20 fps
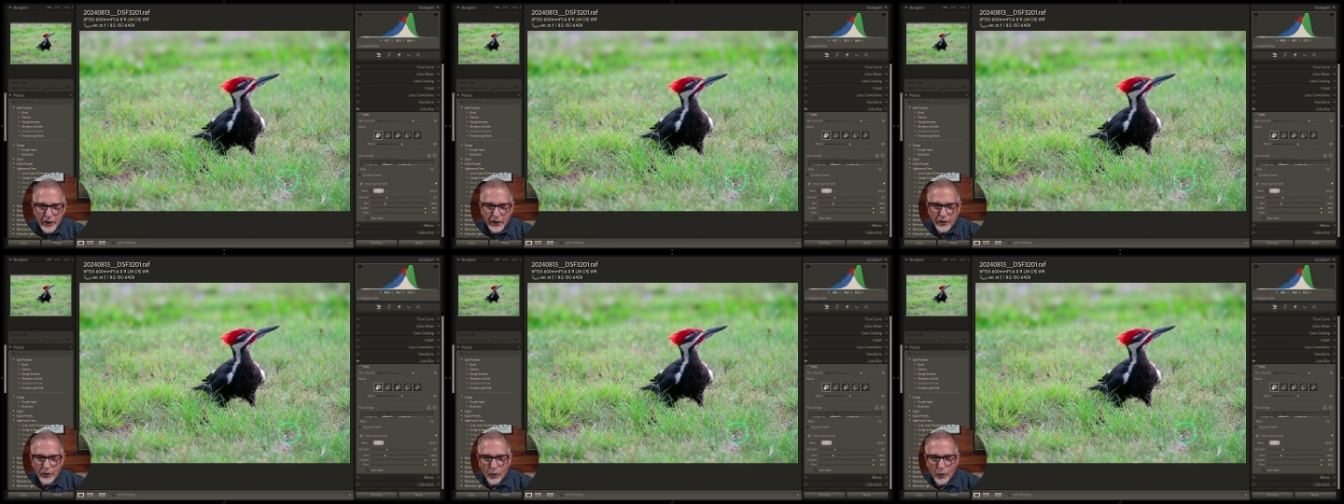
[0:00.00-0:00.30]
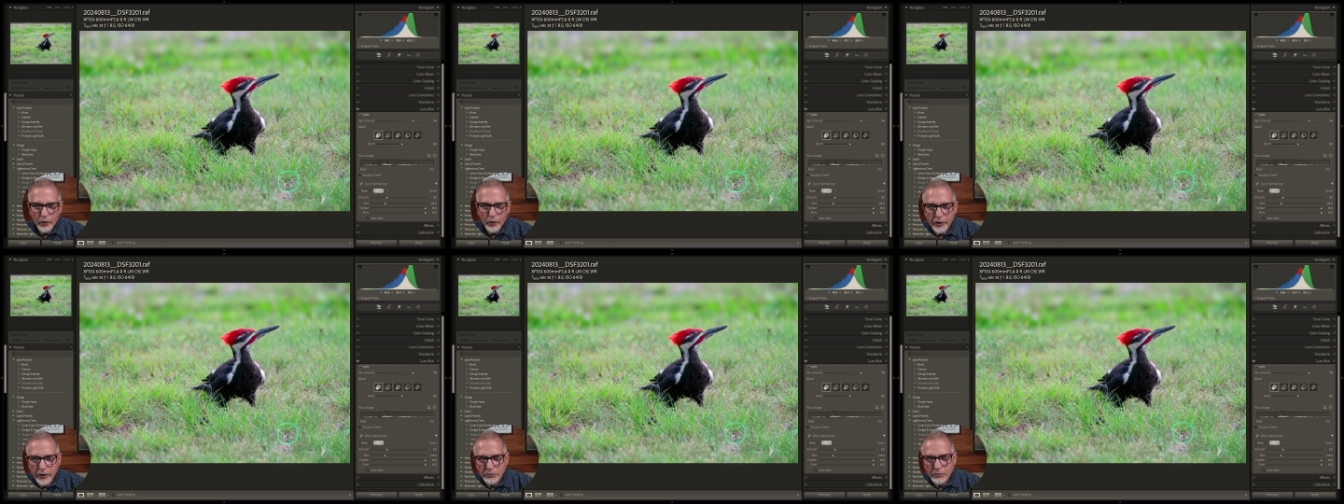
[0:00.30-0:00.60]
can
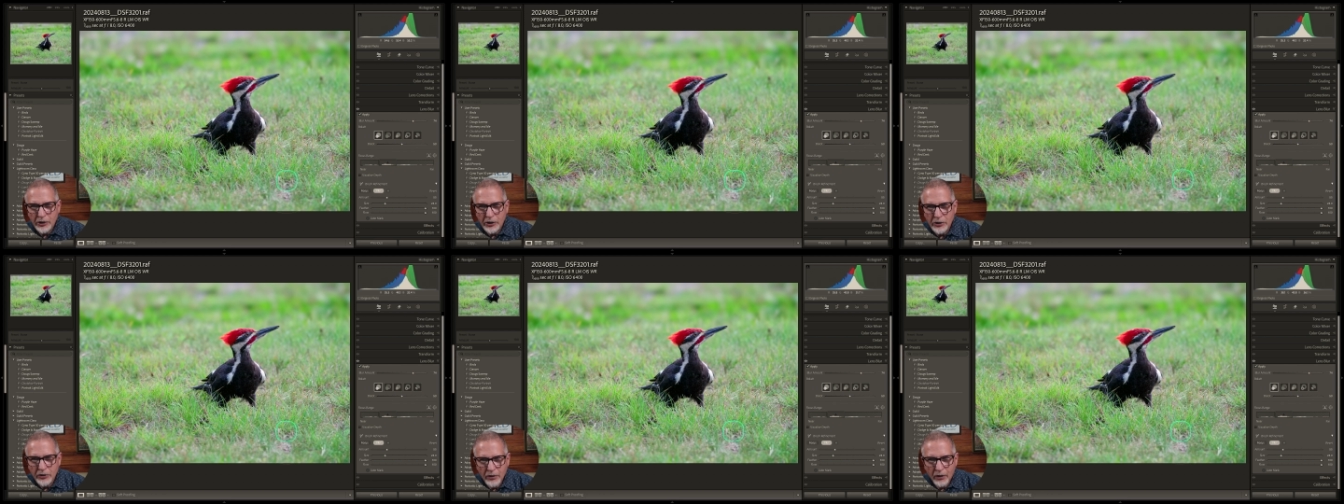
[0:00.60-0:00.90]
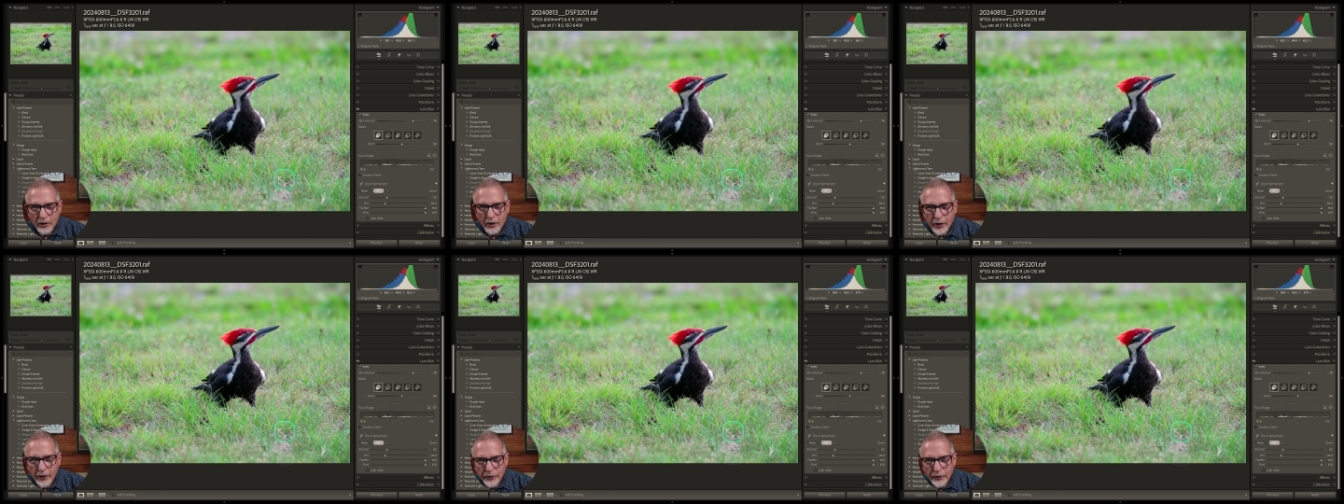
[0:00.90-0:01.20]
only be
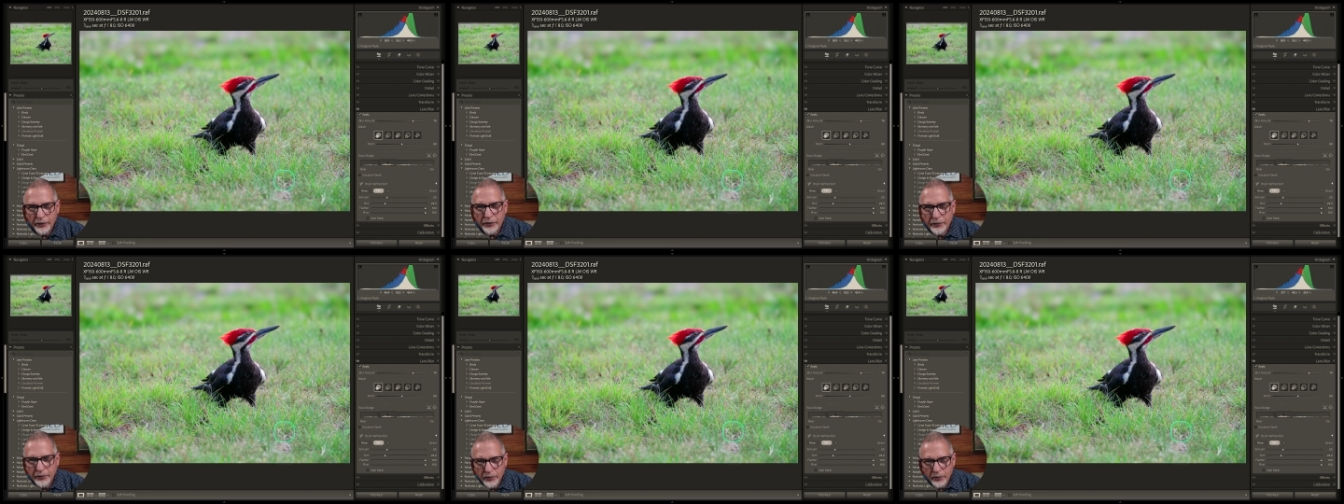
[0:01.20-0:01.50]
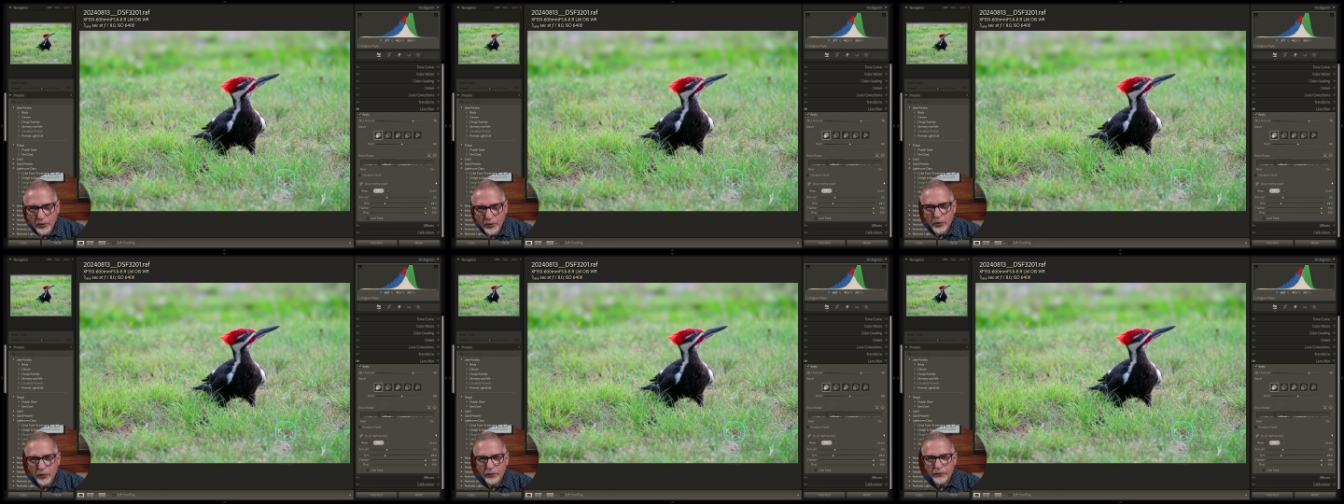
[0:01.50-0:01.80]
done
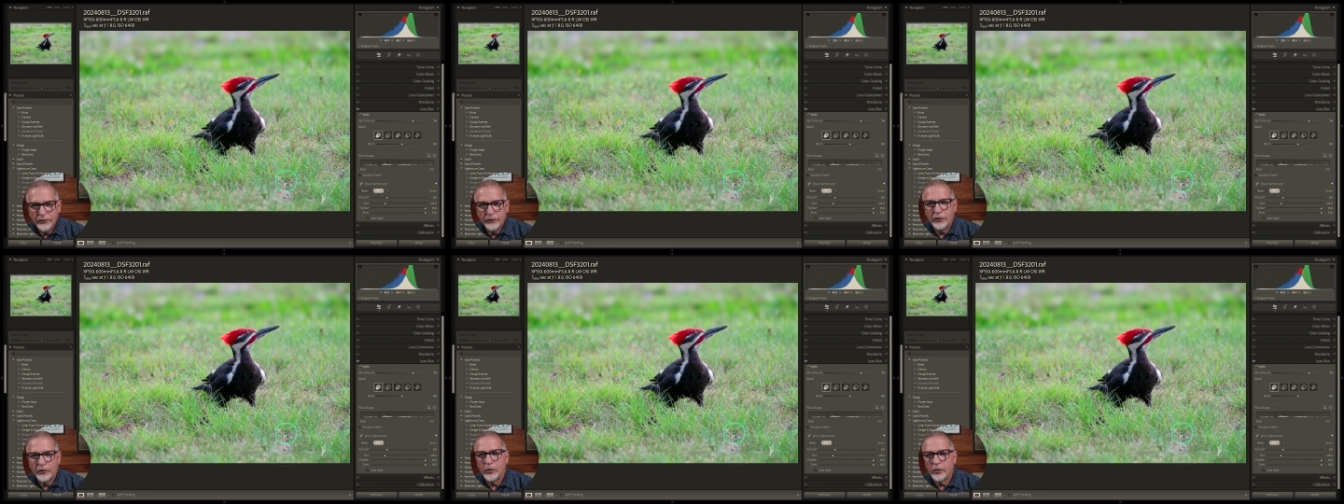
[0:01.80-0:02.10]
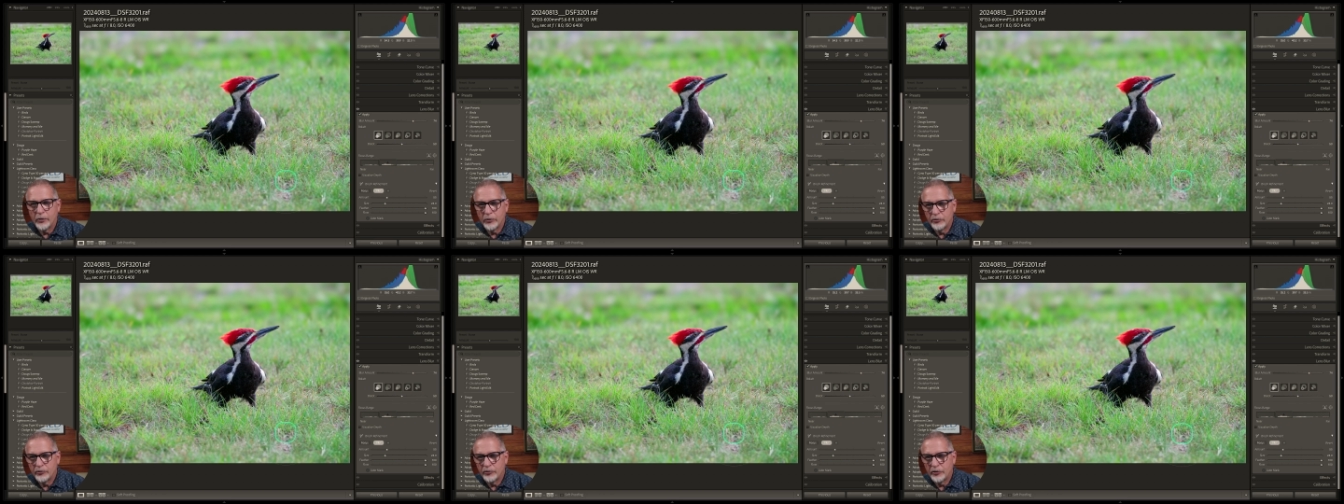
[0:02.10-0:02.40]
through
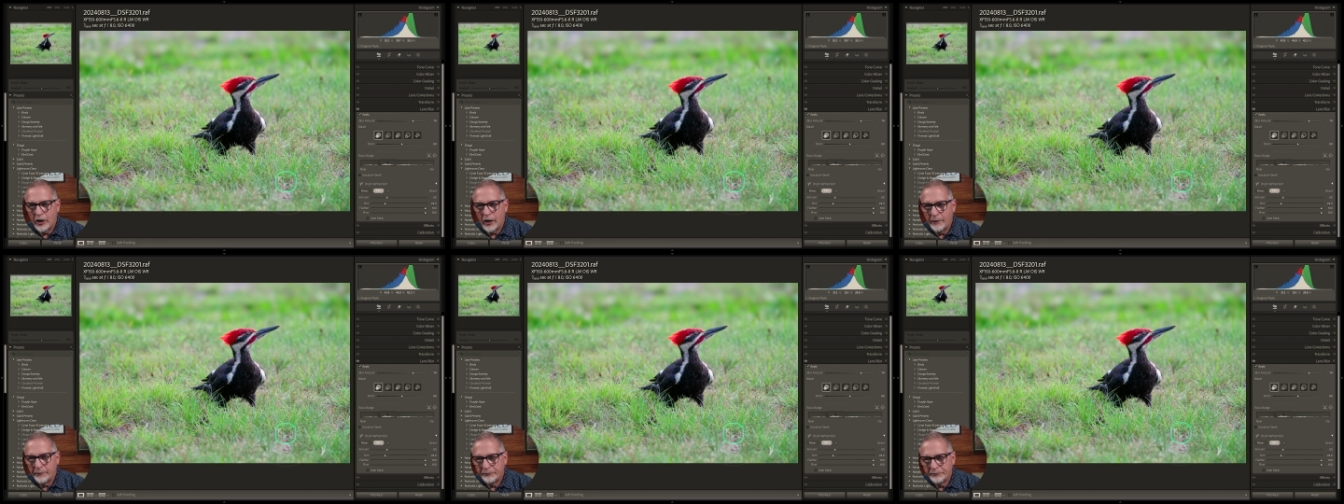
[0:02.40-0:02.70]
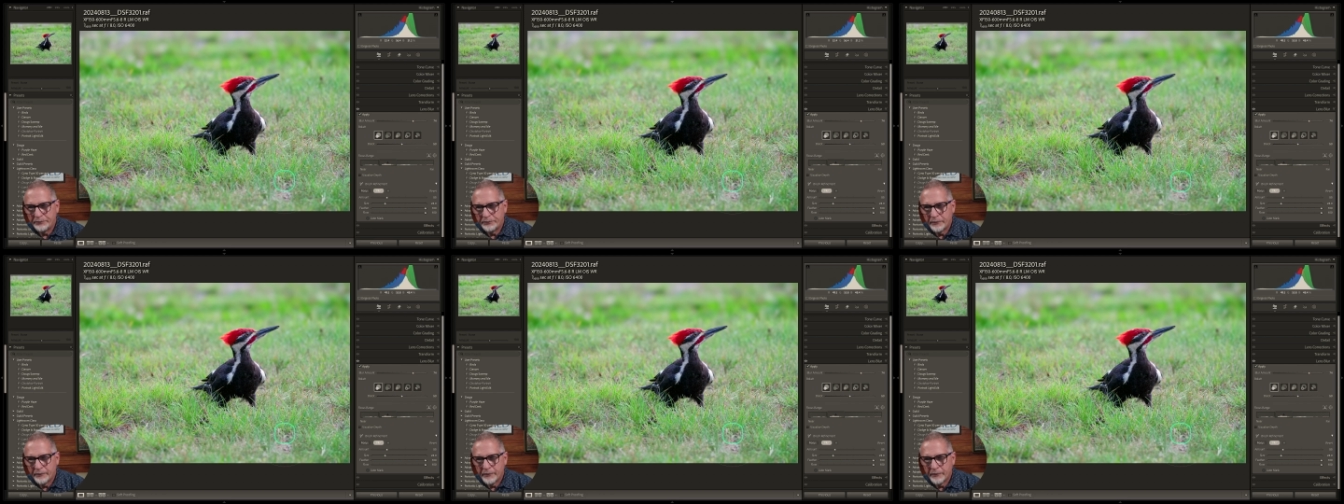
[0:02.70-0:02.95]
Photoshop.